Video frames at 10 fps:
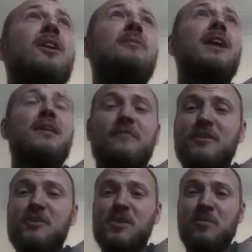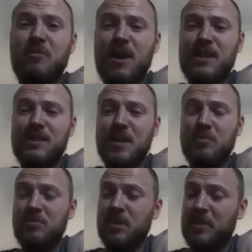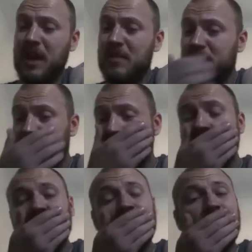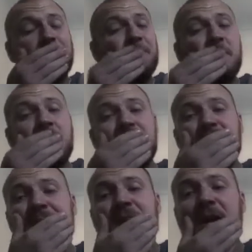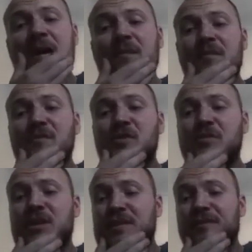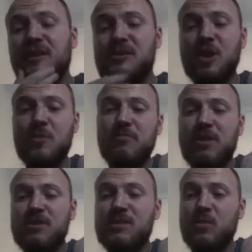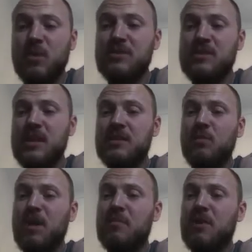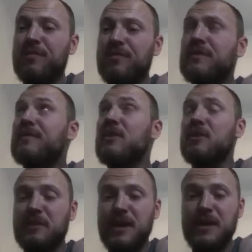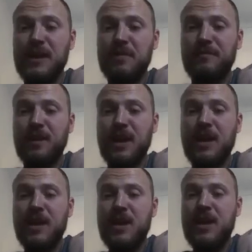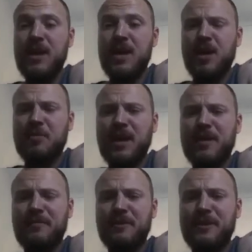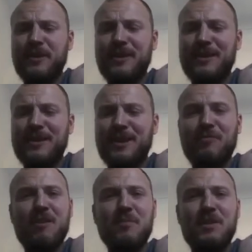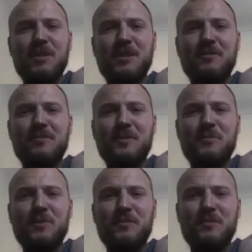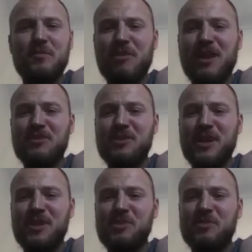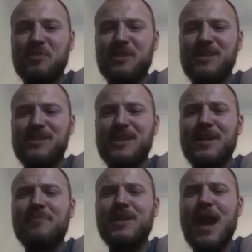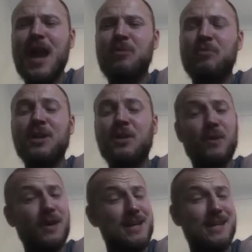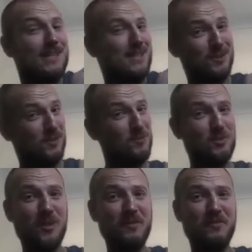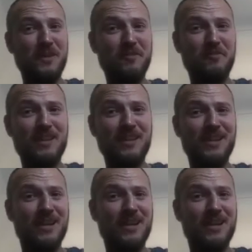I'm going for the Jim Crowley double. I'm going for a very tricky first opening race in the 110, 1 mile 3 furlong handicap flat. I'm going for, correct me with the pronunciation, but is it Al Quay, 2-1 favourite?